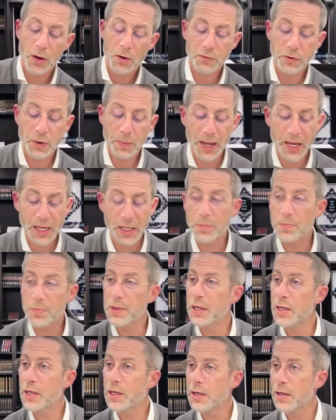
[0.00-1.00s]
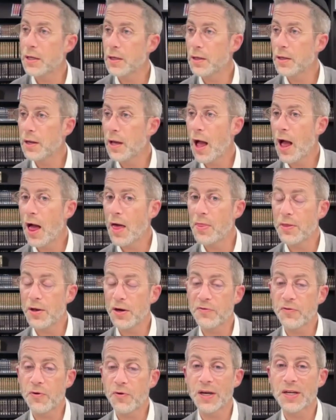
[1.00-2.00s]
from A to B and
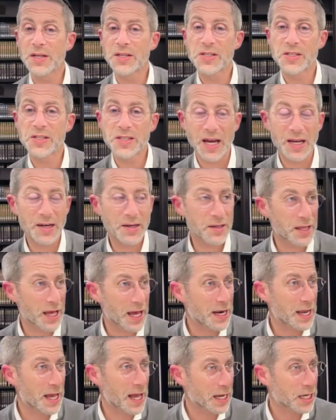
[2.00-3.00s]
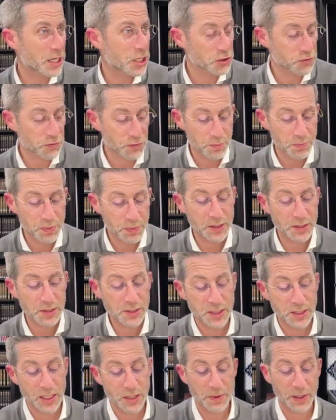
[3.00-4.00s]
therefore extend that hekesh from B to
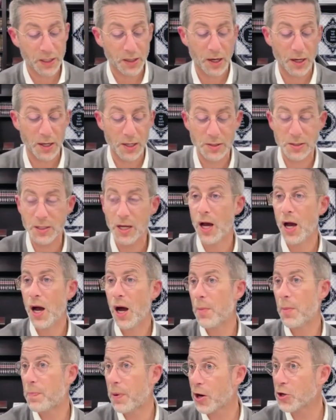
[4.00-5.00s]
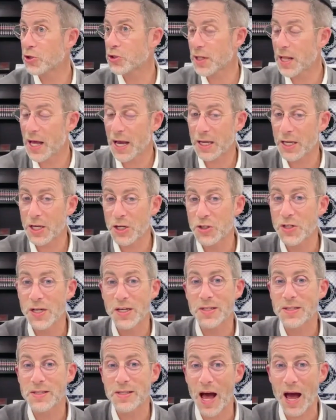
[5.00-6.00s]
C because a partial hekesh
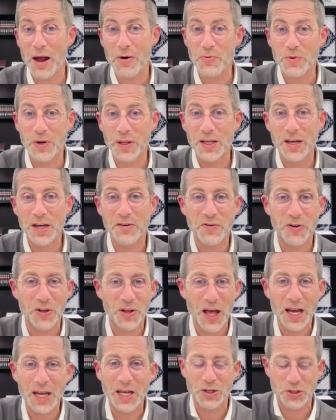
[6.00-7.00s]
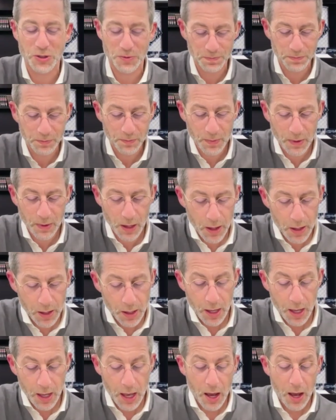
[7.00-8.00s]
is not really a full hekesh.
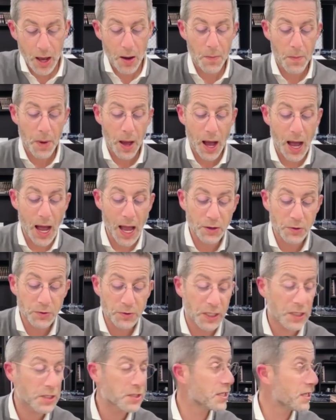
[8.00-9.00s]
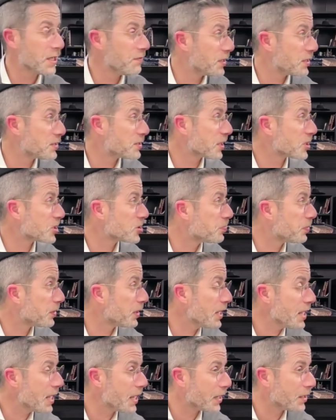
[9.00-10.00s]
Hainu dichsiv. This
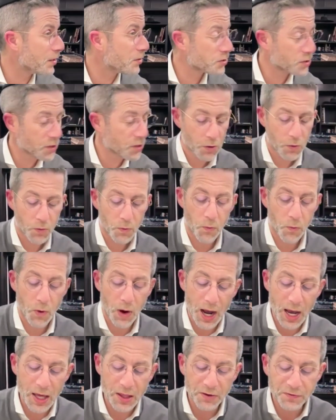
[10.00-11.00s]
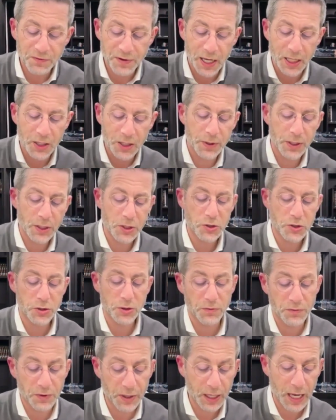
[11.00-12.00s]
explains why the following is
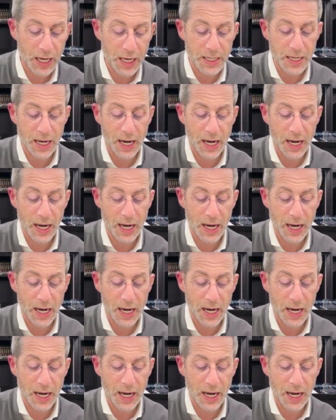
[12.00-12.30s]
true. V'chein